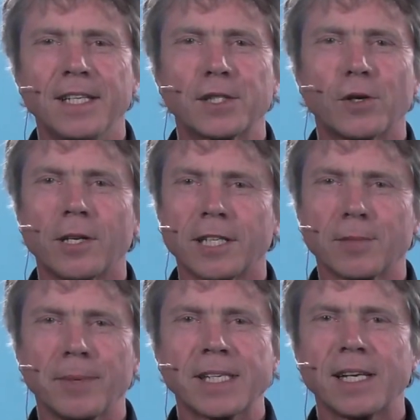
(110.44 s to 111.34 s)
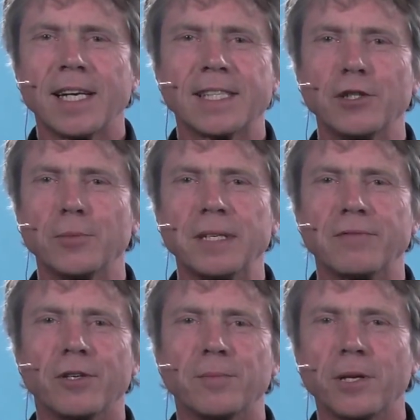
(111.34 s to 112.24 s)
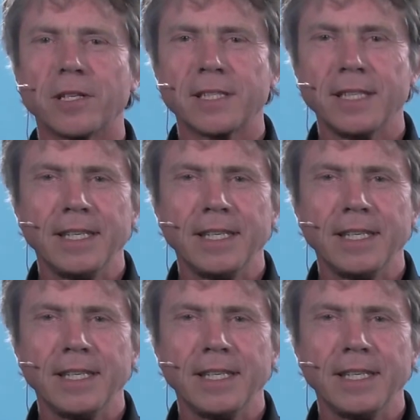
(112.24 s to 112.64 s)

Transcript: Scholars specialized in European foreign policy,